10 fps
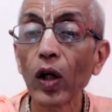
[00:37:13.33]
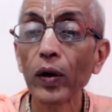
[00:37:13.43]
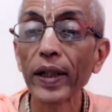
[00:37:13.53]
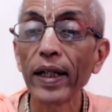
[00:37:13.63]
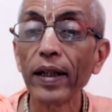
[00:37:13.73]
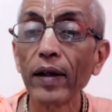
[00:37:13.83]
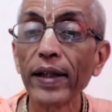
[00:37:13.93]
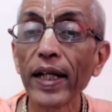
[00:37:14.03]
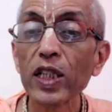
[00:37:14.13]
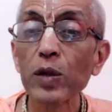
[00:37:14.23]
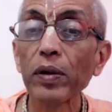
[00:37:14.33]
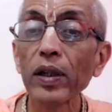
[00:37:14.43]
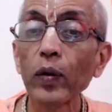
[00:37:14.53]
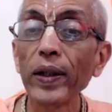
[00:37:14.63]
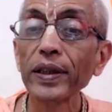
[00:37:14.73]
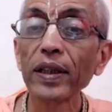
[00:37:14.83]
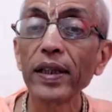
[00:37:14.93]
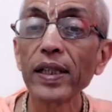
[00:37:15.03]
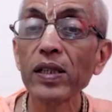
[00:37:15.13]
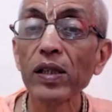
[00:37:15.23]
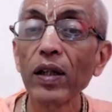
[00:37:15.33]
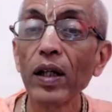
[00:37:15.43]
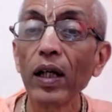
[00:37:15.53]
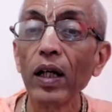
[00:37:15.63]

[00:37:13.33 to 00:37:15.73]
Okay, now next question is,